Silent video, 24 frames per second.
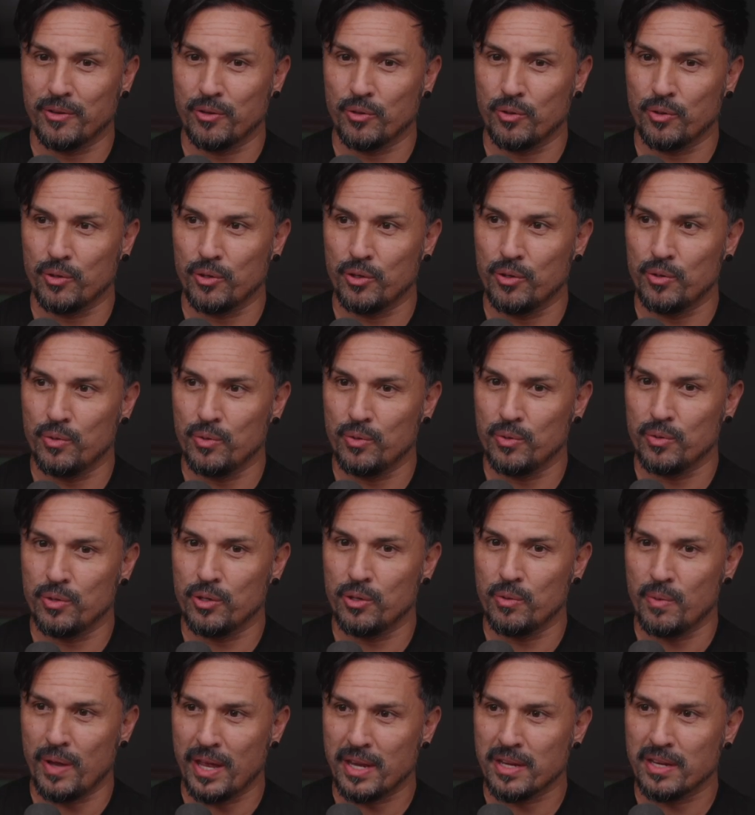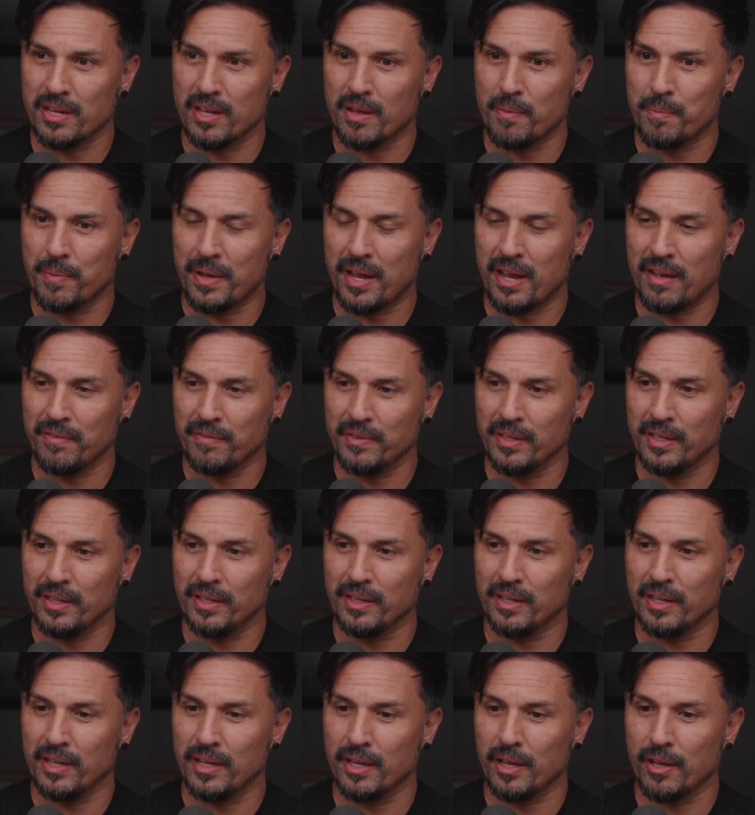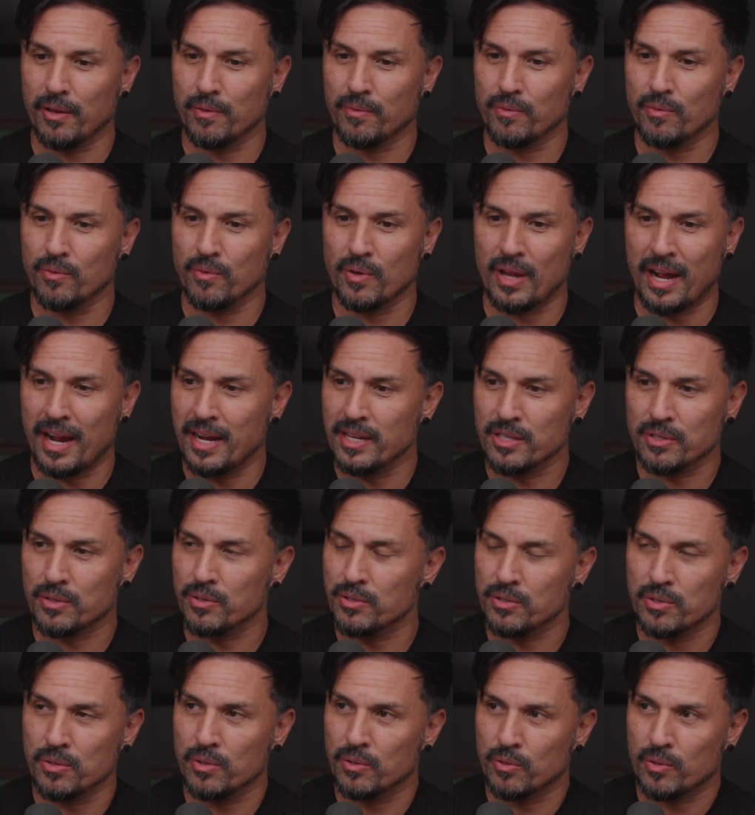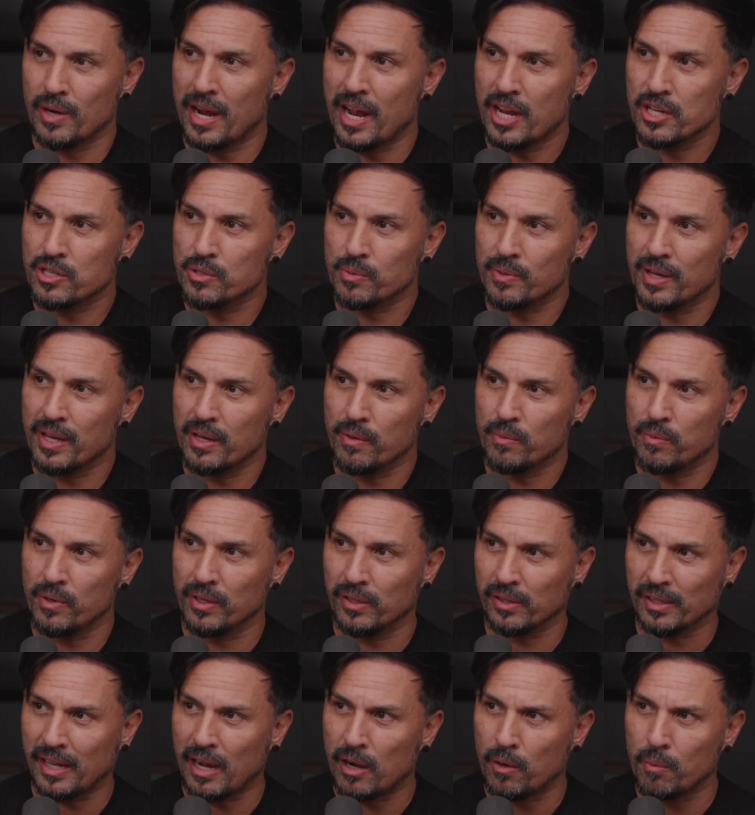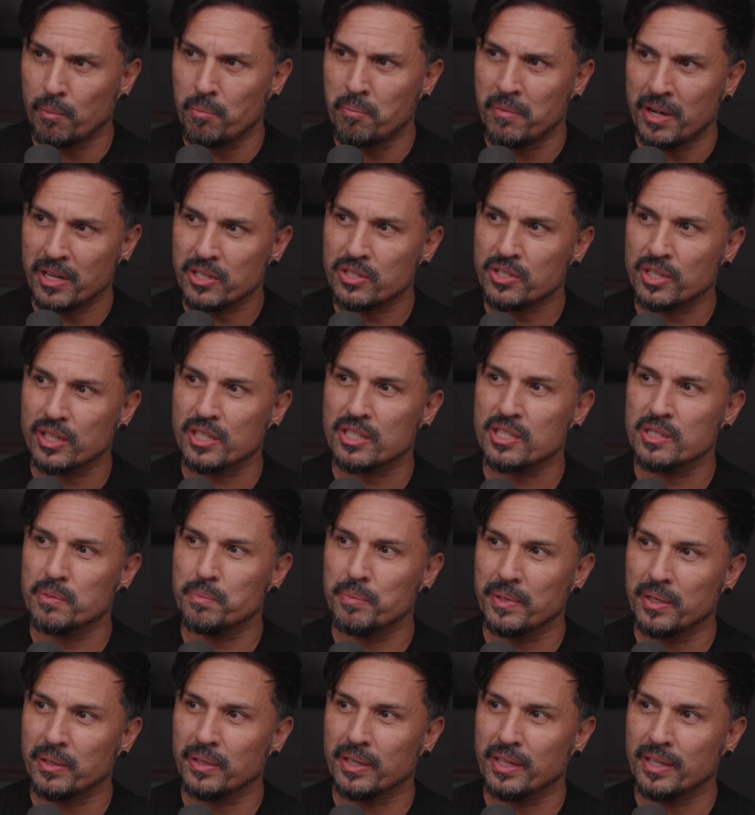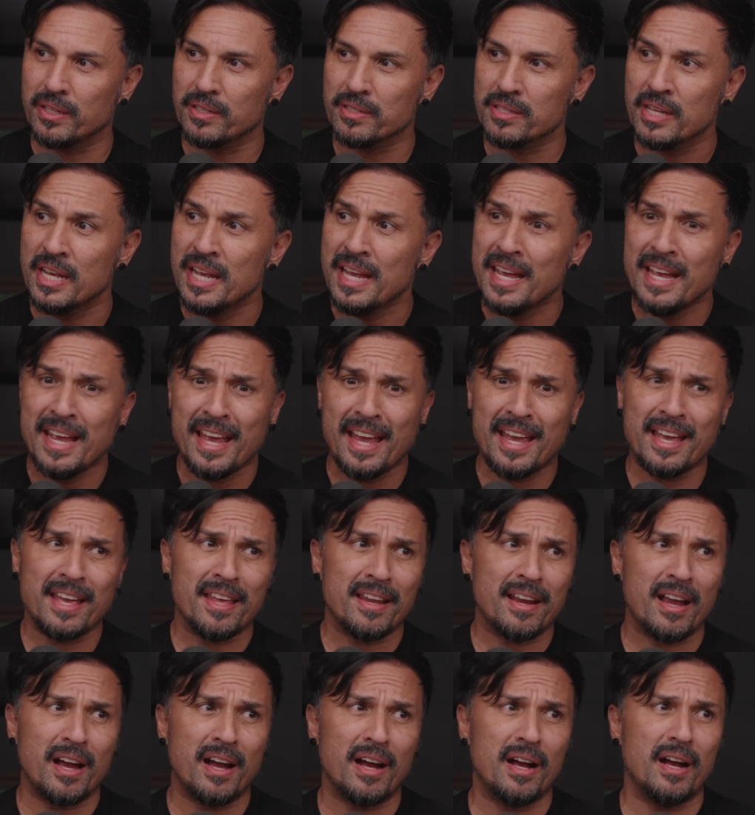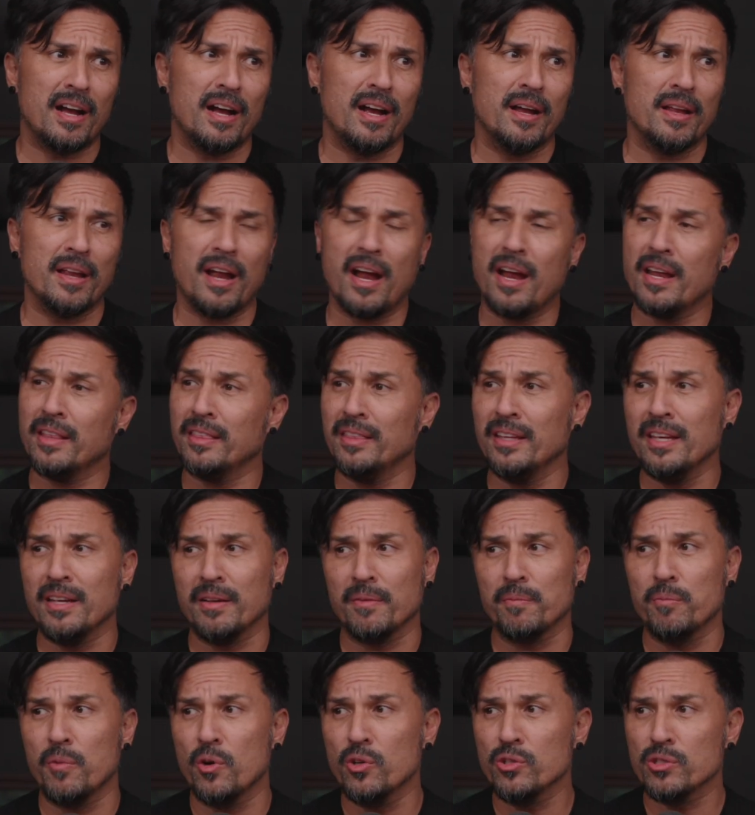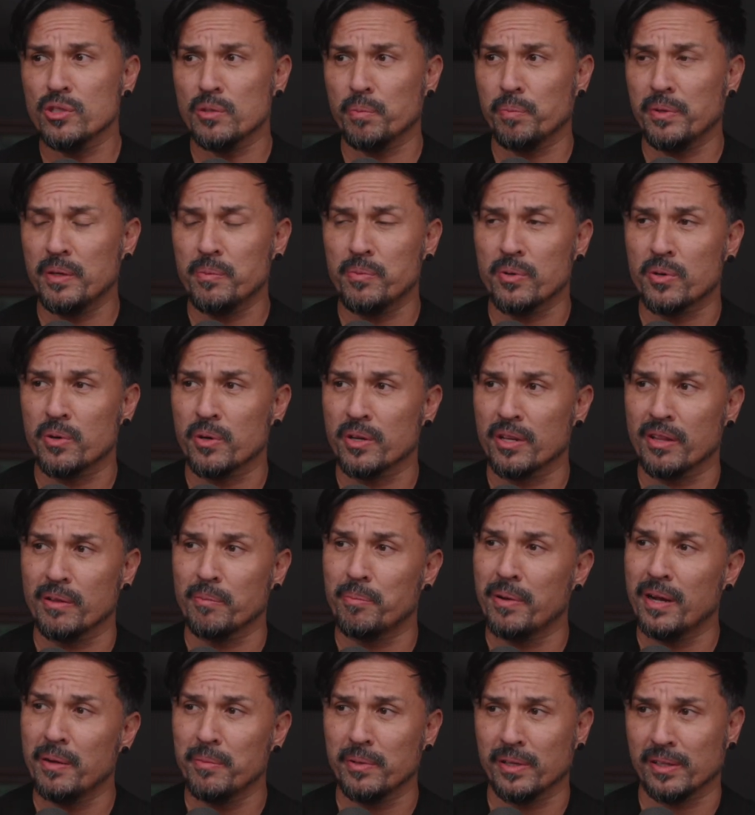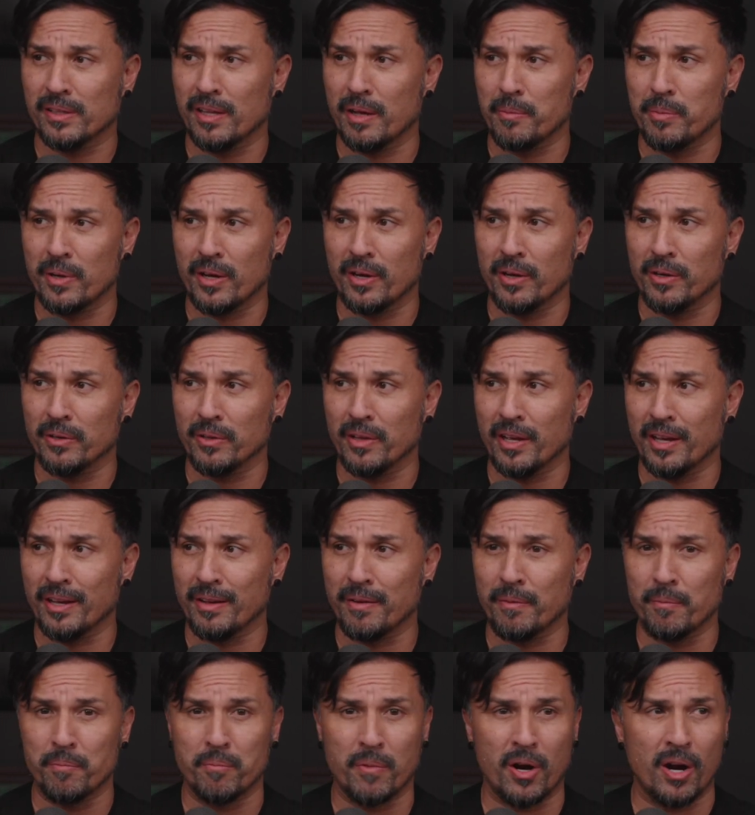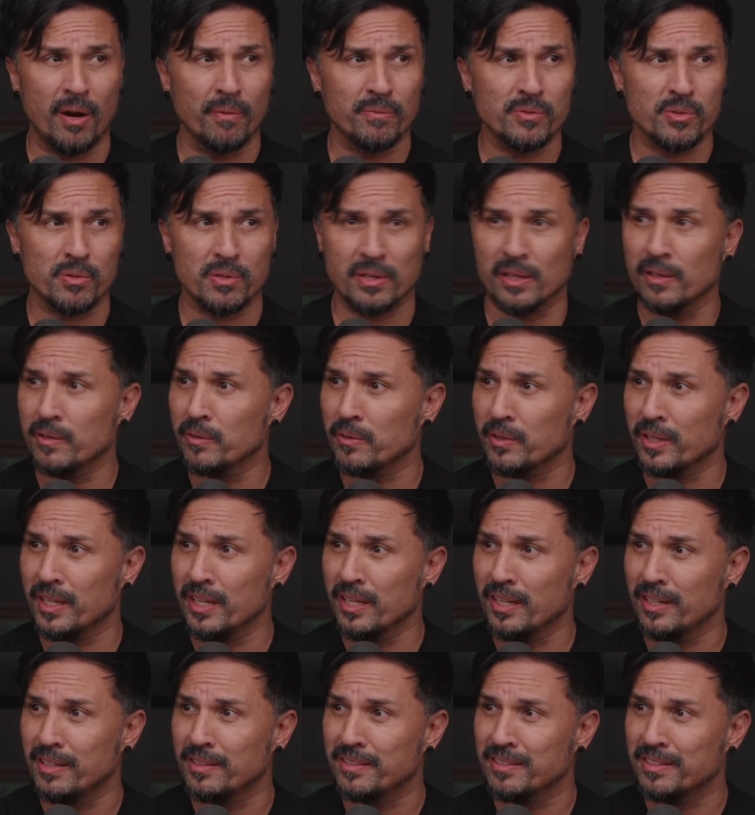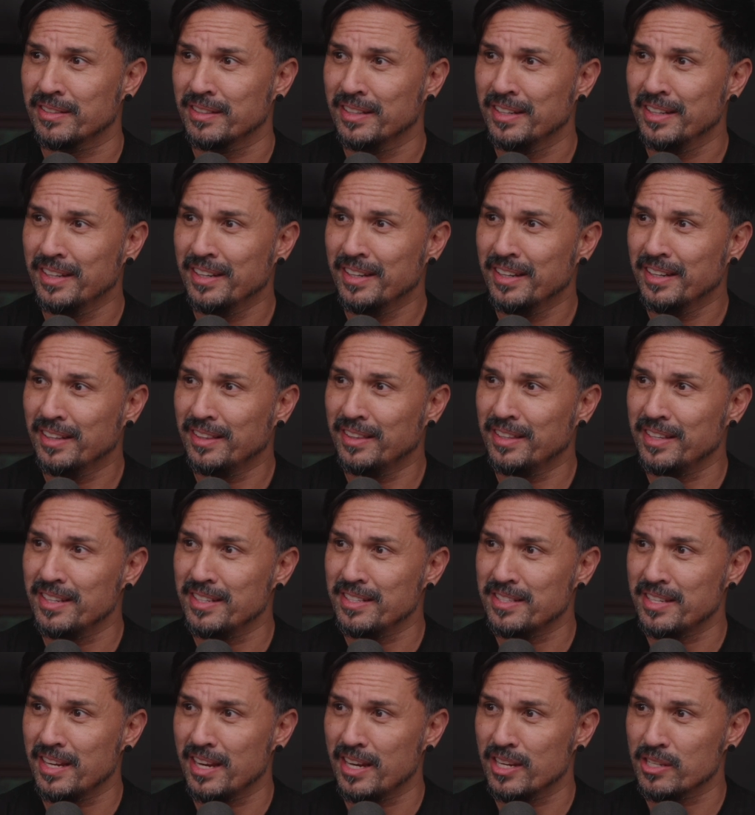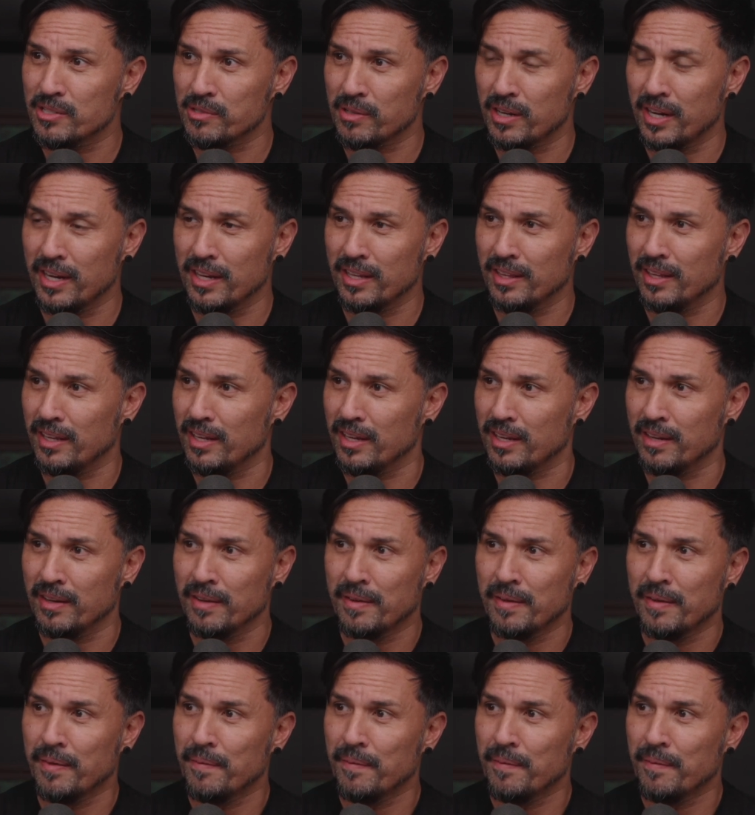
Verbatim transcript: you you end up having a high school student graduate without much experience. And I I think most people going to the public library are like moms with little kids yeah. these days, right? Like,